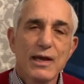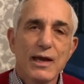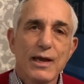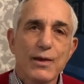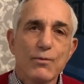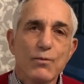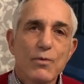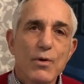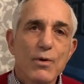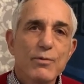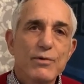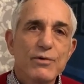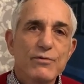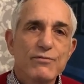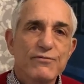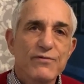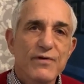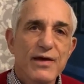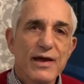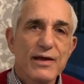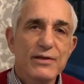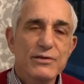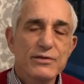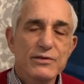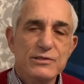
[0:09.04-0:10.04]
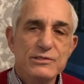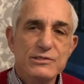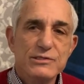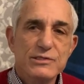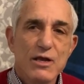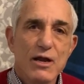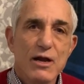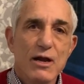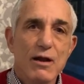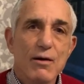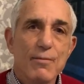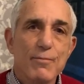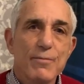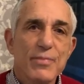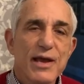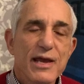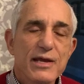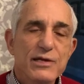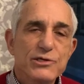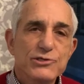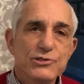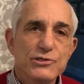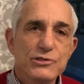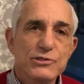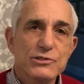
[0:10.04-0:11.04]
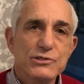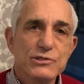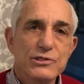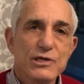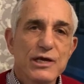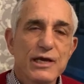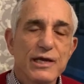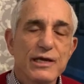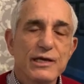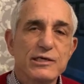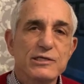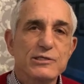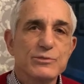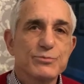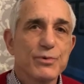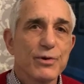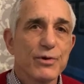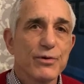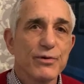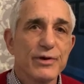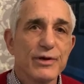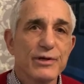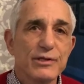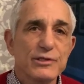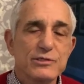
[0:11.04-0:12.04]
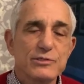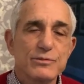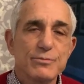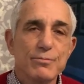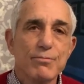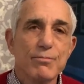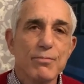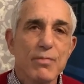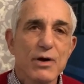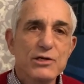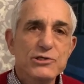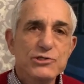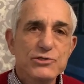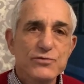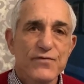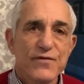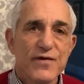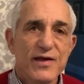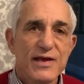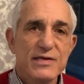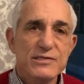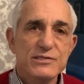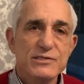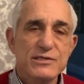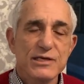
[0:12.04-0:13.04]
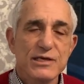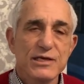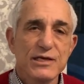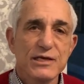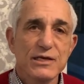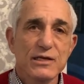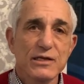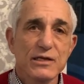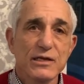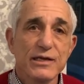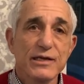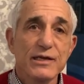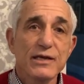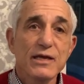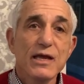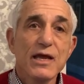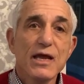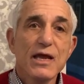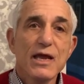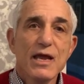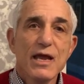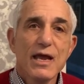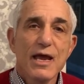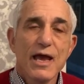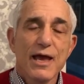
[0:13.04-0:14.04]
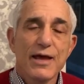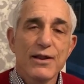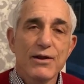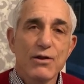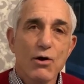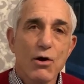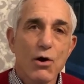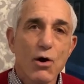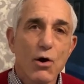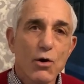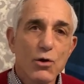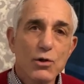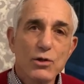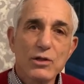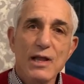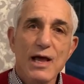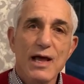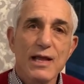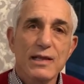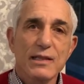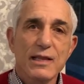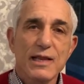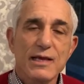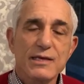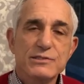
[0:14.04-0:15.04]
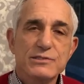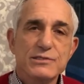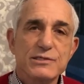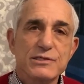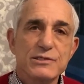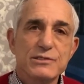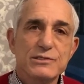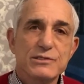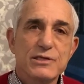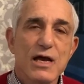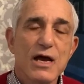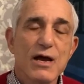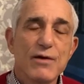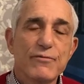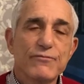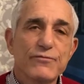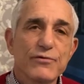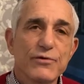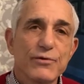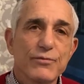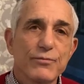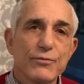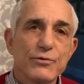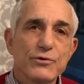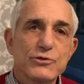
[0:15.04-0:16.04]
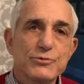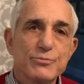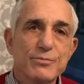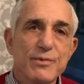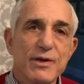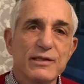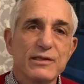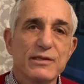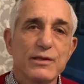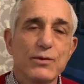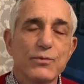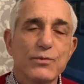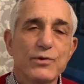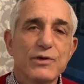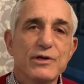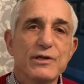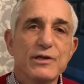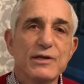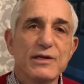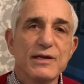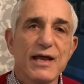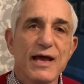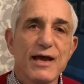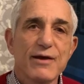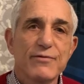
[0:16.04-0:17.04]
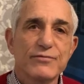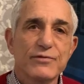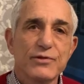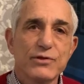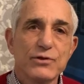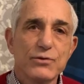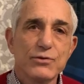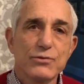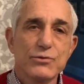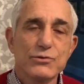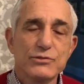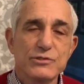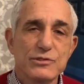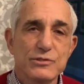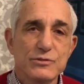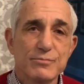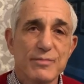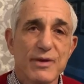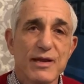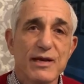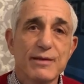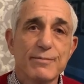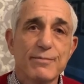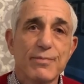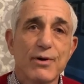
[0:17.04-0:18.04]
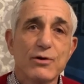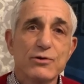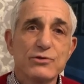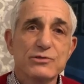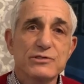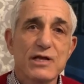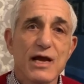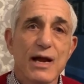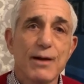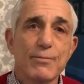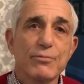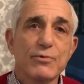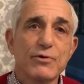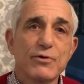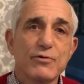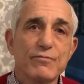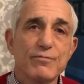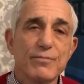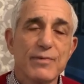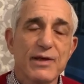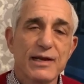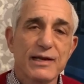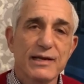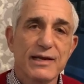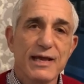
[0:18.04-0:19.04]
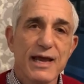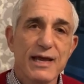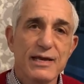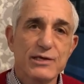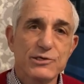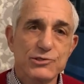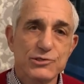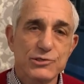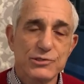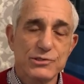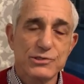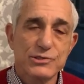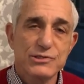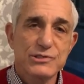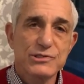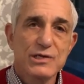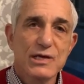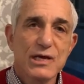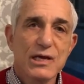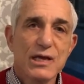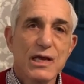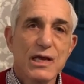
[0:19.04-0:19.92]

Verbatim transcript: And what we found is that our patients experienced much faster healing and a whole lot less discomfort, which meant that we didn't have to use as many postoperative medications.